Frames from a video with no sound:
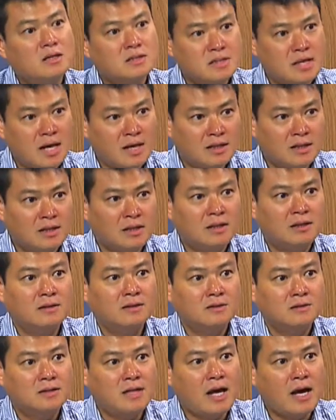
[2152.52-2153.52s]
Exactly.
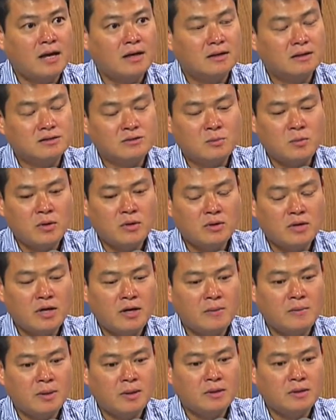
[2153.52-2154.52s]
Yeah, a smaller
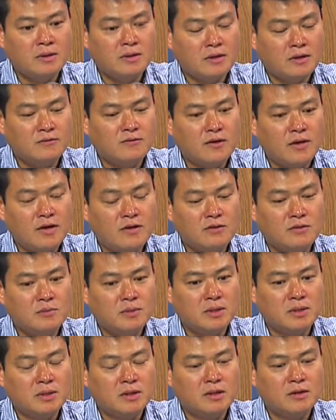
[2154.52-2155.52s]
company you definitely have to
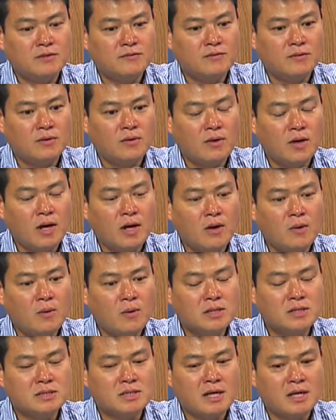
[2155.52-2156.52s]
be careful. I
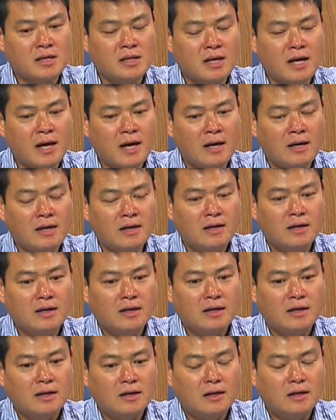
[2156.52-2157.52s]
always say that
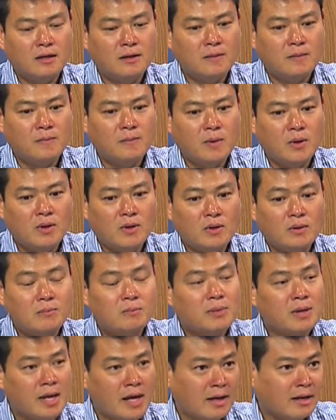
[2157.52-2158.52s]

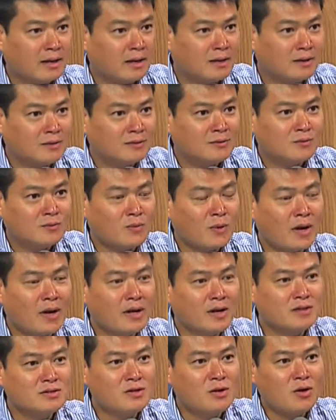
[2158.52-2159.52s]
planning, right?
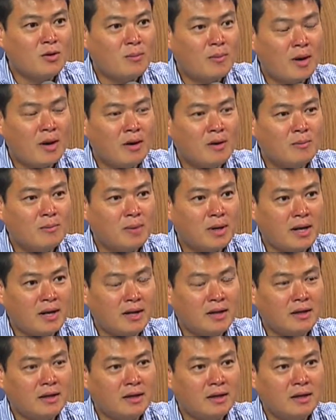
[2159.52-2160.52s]
It's all about
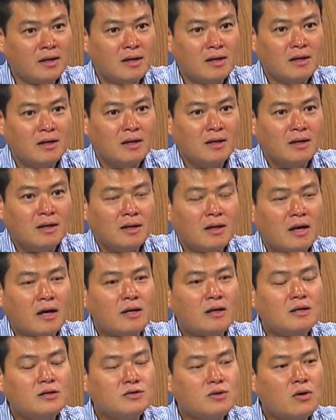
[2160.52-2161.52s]
planning,
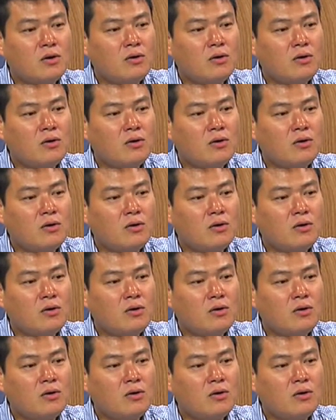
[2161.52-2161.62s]
and it's